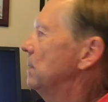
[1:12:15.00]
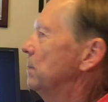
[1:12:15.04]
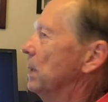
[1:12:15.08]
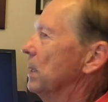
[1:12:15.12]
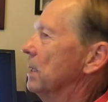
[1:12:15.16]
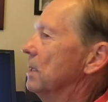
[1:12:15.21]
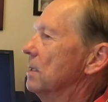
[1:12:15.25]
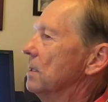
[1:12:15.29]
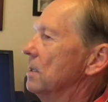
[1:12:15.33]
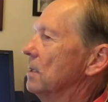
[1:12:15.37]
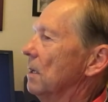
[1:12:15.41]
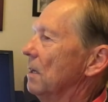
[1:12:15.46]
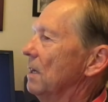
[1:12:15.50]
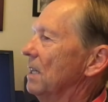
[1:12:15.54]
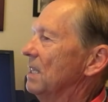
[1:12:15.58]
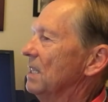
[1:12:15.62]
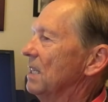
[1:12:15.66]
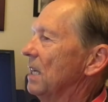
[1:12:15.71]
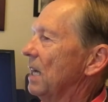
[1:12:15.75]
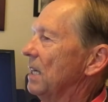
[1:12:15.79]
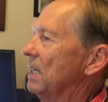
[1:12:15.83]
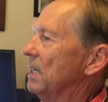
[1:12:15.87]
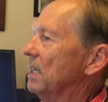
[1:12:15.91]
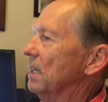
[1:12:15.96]
pictures are
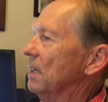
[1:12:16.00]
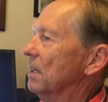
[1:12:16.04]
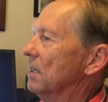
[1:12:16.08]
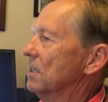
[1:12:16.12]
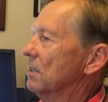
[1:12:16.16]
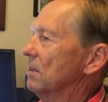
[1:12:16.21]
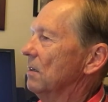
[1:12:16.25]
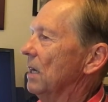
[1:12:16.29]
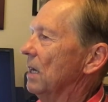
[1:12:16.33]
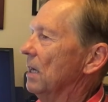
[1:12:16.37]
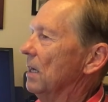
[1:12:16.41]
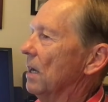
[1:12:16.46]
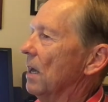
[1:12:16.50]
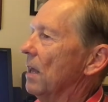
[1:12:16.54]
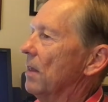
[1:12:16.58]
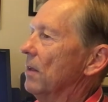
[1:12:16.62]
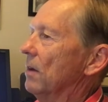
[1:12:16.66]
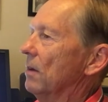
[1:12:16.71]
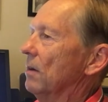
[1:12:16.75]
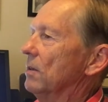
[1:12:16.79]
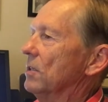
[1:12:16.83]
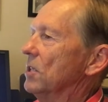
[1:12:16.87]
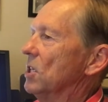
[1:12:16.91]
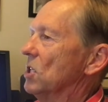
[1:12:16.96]
designed to illustrate
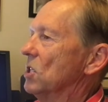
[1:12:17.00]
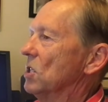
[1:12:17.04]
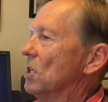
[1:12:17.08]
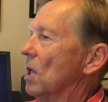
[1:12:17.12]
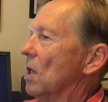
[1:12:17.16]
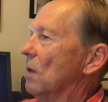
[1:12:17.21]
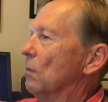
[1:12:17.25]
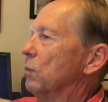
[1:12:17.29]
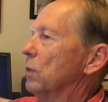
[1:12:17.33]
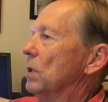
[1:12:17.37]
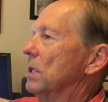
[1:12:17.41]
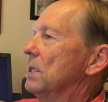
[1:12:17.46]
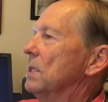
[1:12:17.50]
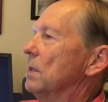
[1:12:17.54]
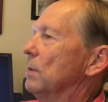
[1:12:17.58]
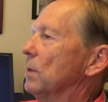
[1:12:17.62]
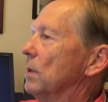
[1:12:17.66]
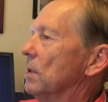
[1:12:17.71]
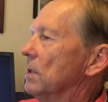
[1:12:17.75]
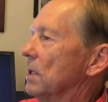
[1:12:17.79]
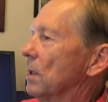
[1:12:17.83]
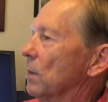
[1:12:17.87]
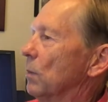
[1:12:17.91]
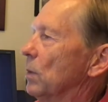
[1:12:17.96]
other Gestalt
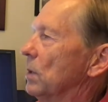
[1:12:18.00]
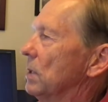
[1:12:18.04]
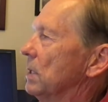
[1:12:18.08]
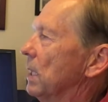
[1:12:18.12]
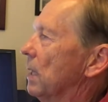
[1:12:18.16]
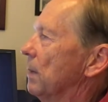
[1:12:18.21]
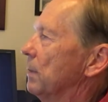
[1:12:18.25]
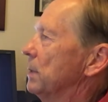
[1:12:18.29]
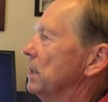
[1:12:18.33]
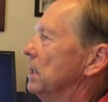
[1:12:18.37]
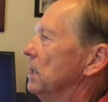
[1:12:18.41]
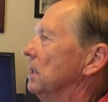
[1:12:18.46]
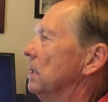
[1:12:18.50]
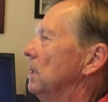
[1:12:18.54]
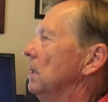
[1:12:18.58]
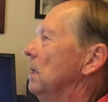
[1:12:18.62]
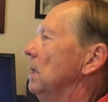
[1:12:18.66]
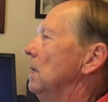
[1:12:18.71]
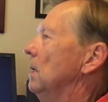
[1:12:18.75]
principles of perception.